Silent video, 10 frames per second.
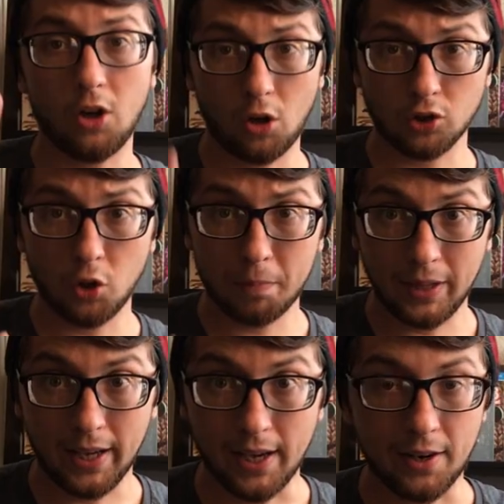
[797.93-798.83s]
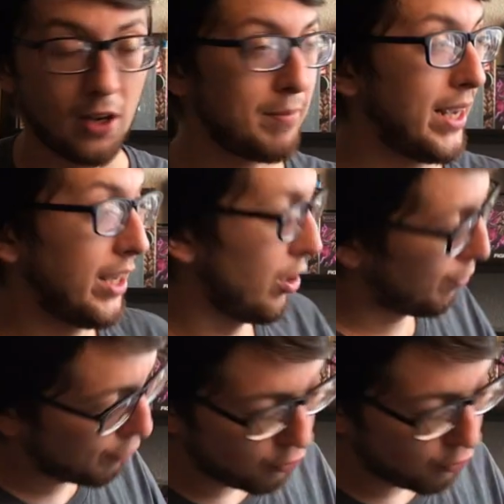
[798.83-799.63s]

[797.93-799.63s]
I also plan on making a